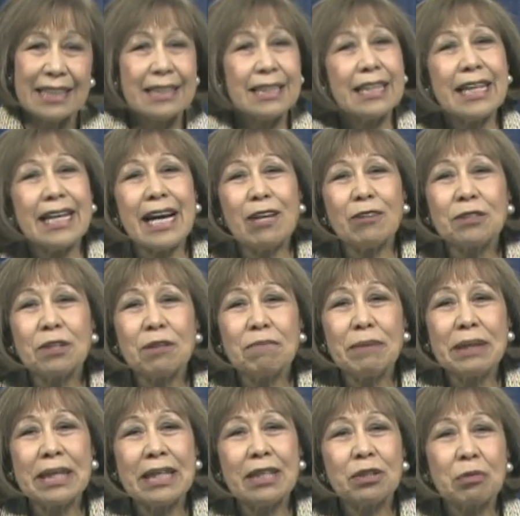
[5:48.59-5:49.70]
City Council
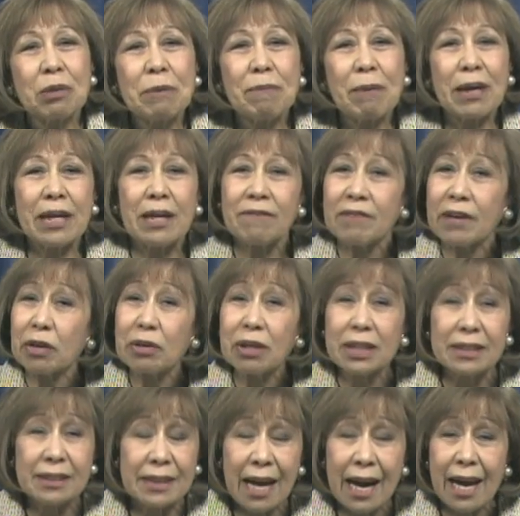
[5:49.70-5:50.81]
meetings replay at
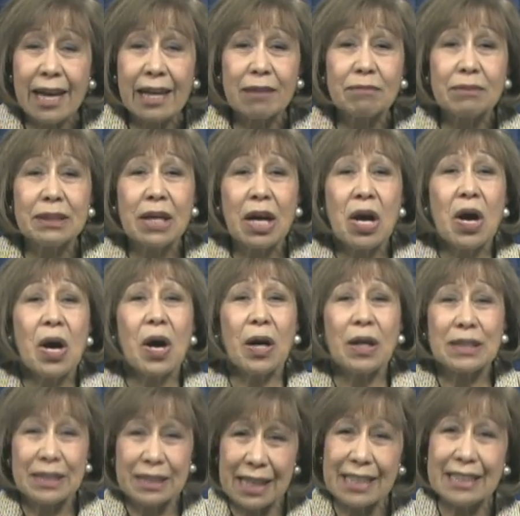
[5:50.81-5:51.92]
various times
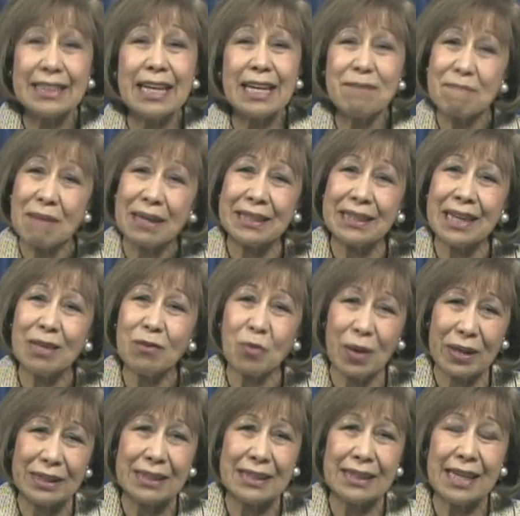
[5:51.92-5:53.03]
on Sunday, Monday,
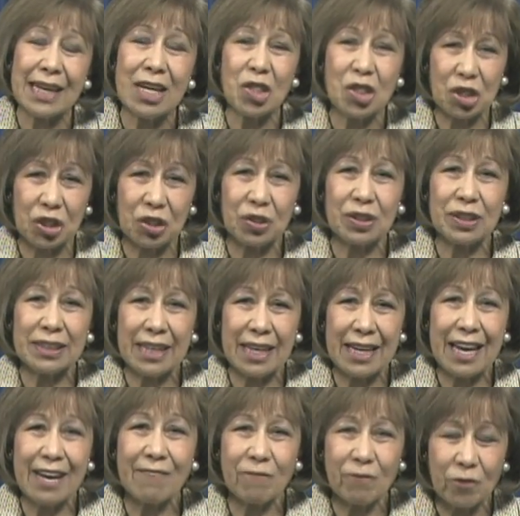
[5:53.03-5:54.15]
Wednesday,
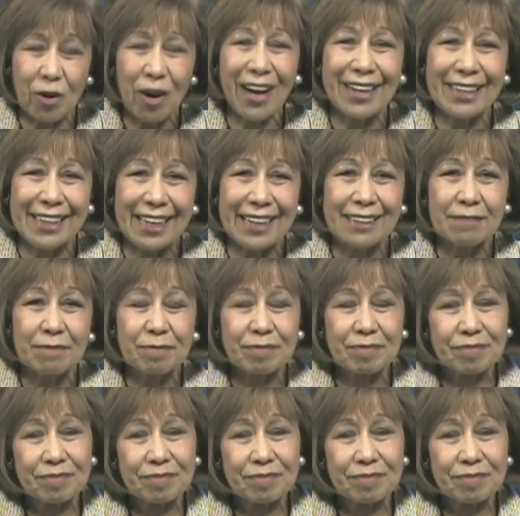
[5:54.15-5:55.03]
Thursday, and Friday.